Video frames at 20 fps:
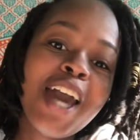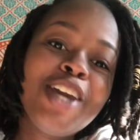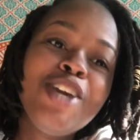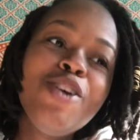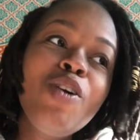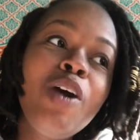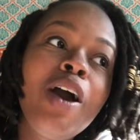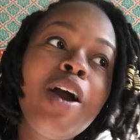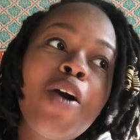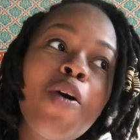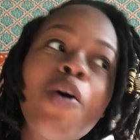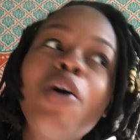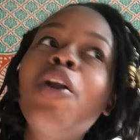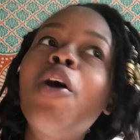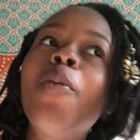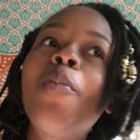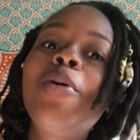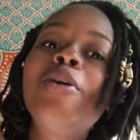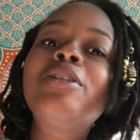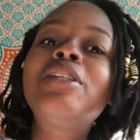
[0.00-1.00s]
you can go in
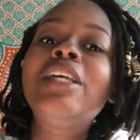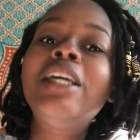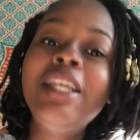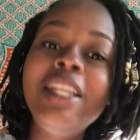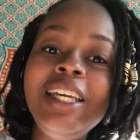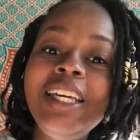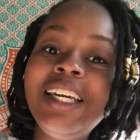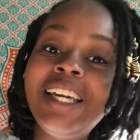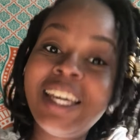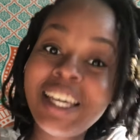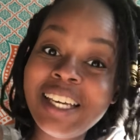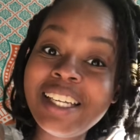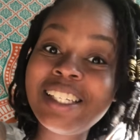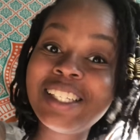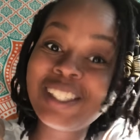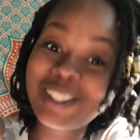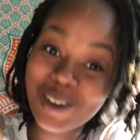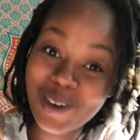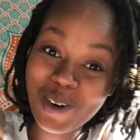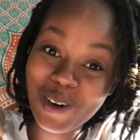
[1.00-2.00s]
almost any
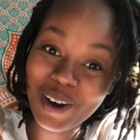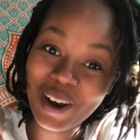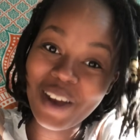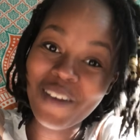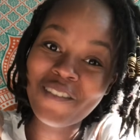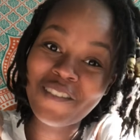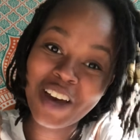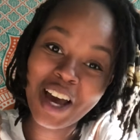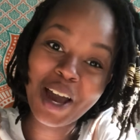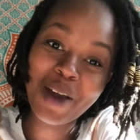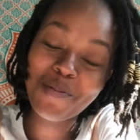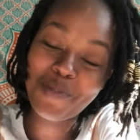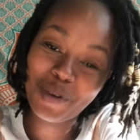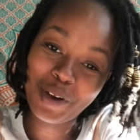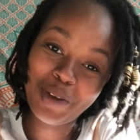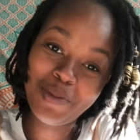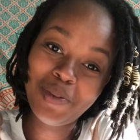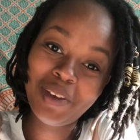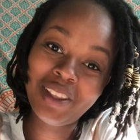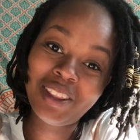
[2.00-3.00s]
kid's store and find
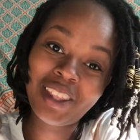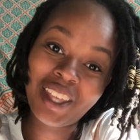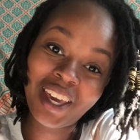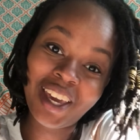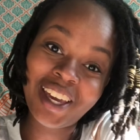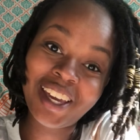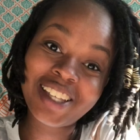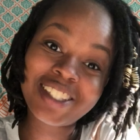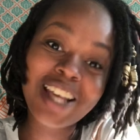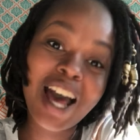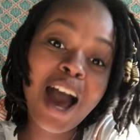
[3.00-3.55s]
preemie things.